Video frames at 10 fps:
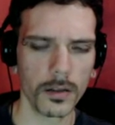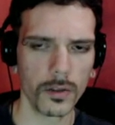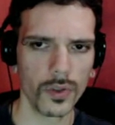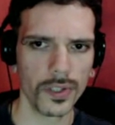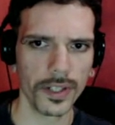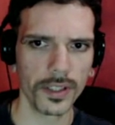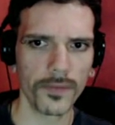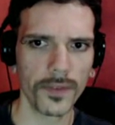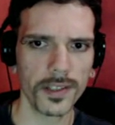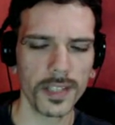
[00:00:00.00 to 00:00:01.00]
user
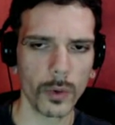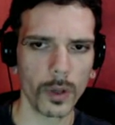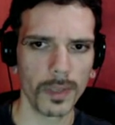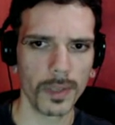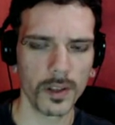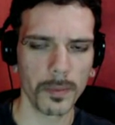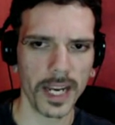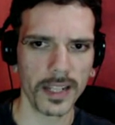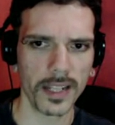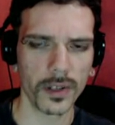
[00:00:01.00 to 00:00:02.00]
interface. There will be some
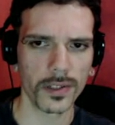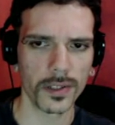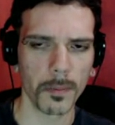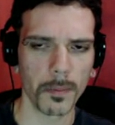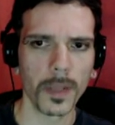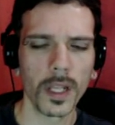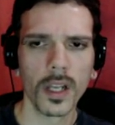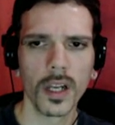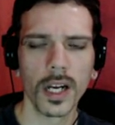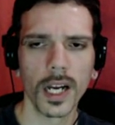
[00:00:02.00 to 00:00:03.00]
ads or some
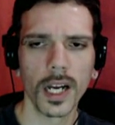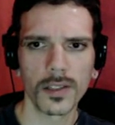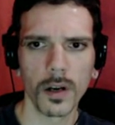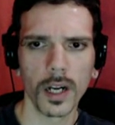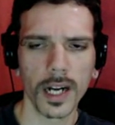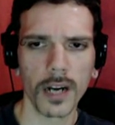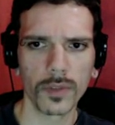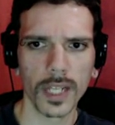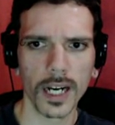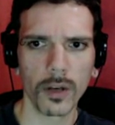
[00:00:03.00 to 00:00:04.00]
a
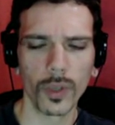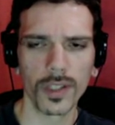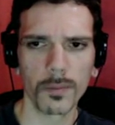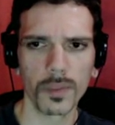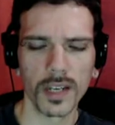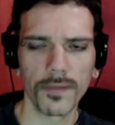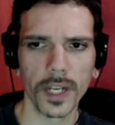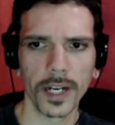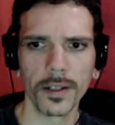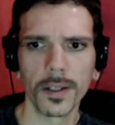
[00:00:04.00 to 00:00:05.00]
countdown with some stuff
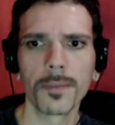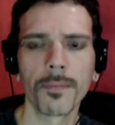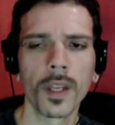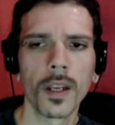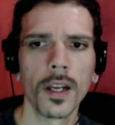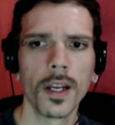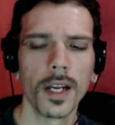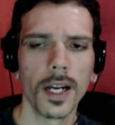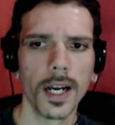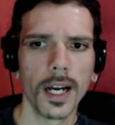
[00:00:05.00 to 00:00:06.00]
there.
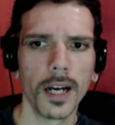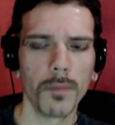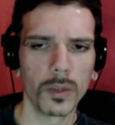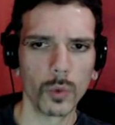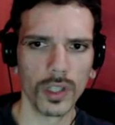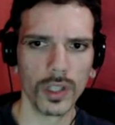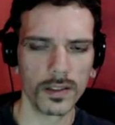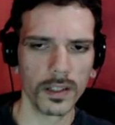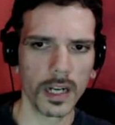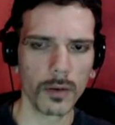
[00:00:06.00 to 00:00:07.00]
But once
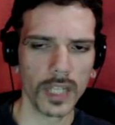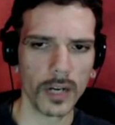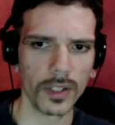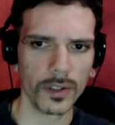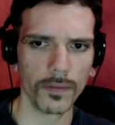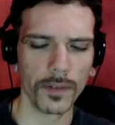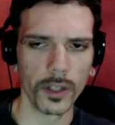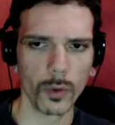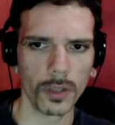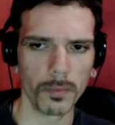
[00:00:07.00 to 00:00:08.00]
the countdown is over,
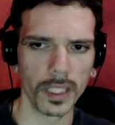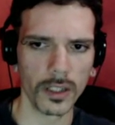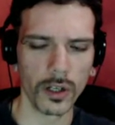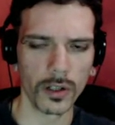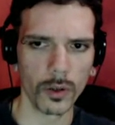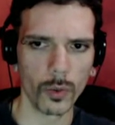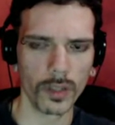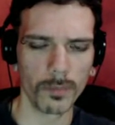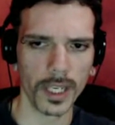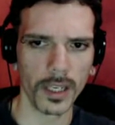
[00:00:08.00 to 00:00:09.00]
your
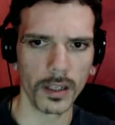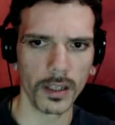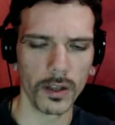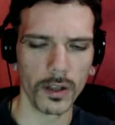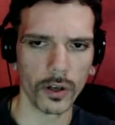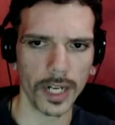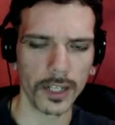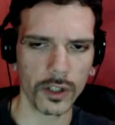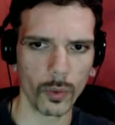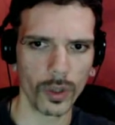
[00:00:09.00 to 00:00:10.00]

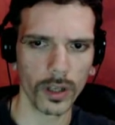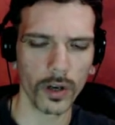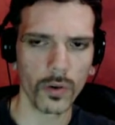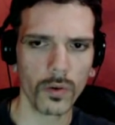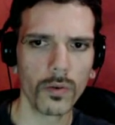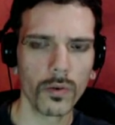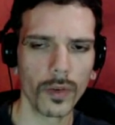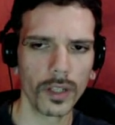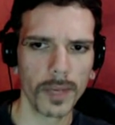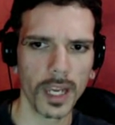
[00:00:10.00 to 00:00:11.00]
connection will
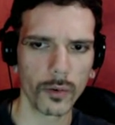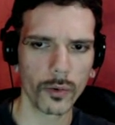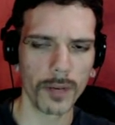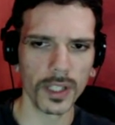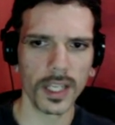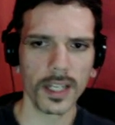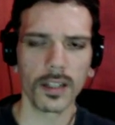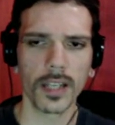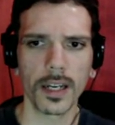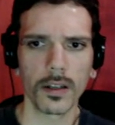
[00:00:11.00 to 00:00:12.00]
be encrypted, and
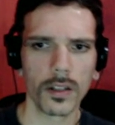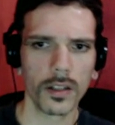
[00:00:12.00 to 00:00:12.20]
then